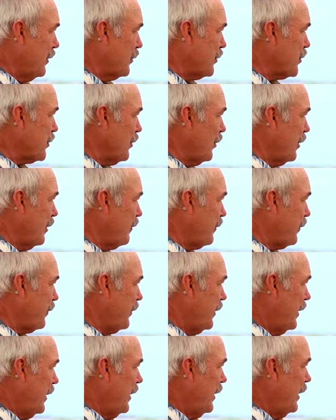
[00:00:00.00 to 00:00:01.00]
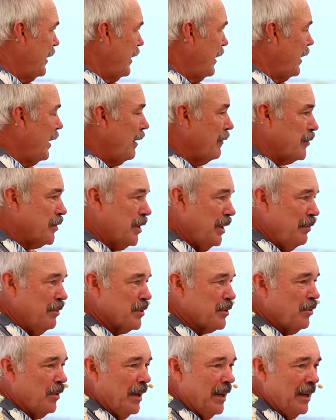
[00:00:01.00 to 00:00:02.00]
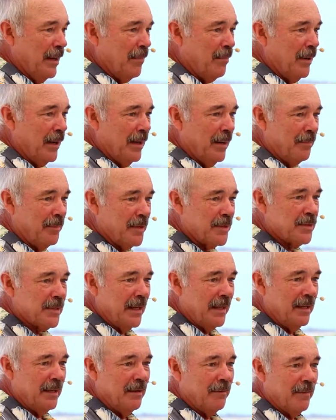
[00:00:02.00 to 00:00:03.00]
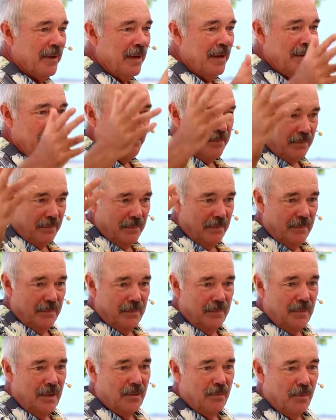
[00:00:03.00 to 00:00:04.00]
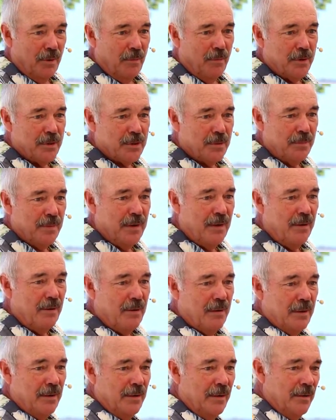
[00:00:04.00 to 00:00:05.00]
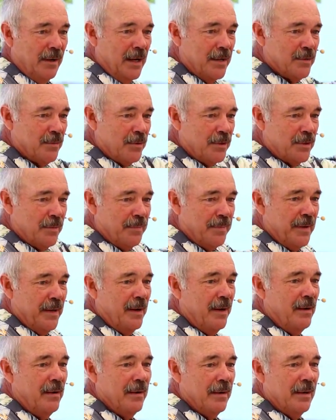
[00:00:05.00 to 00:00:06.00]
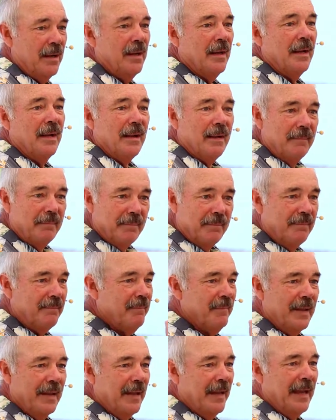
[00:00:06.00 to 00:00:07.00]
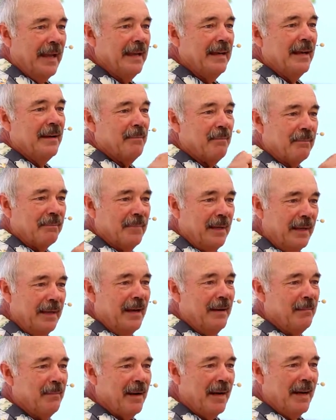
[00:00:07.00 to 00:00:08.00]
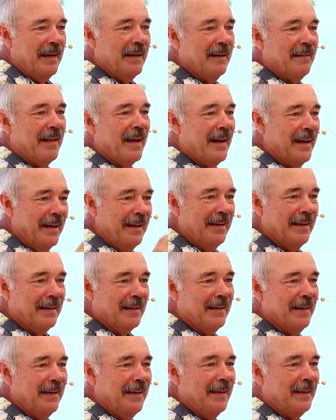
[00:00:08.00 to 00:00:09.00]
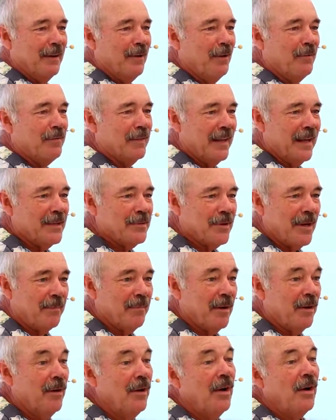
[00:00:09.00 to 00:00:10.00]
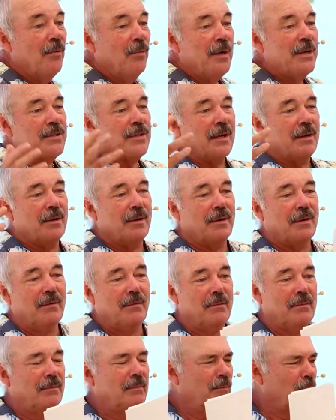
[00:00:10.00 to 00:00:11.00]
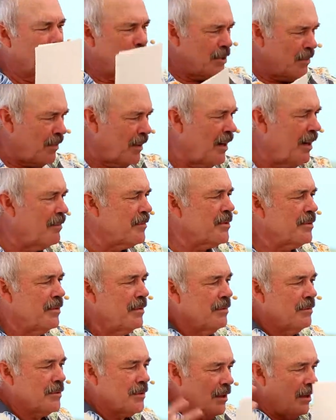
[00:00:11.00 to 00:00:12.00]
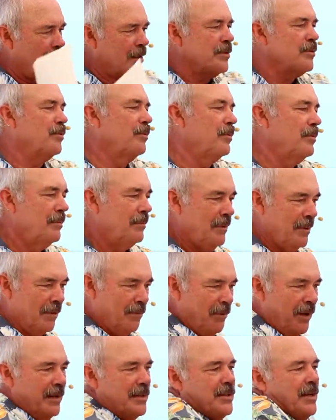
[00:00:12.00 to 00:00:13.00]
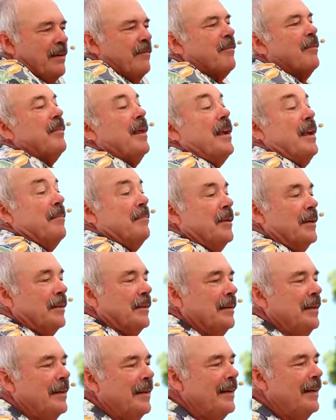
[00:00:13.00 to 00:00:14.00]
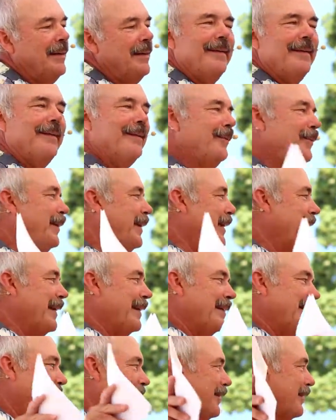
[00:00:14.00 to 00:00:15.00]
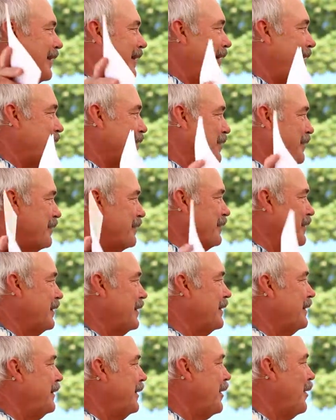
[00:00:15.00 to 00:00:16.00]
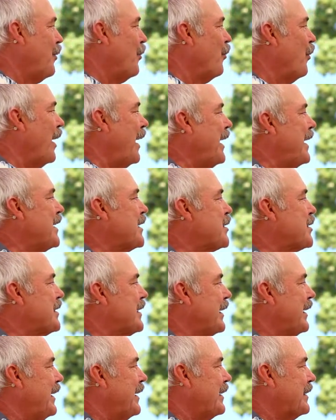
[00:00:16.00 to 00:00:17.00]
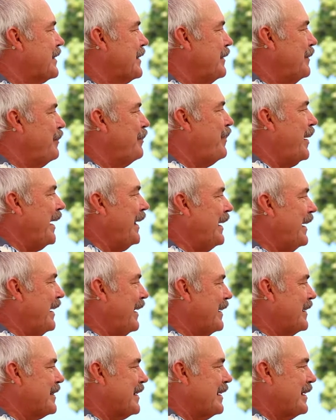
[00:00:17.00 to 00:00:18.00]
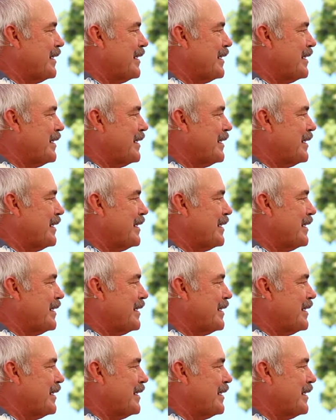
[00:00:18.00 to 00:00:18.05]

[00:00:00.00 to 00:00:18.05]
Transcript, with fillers: know, so if if she was wanting to bring up this idea of hey, you know, we worship here and you guys worship there, and he didn't he didn't buy into that. He didn't he didn't go for that trap. You know, we sing worship hymns, songs. You know, we sing from the hymnal, and we get all kinds of uh, ways to get baited into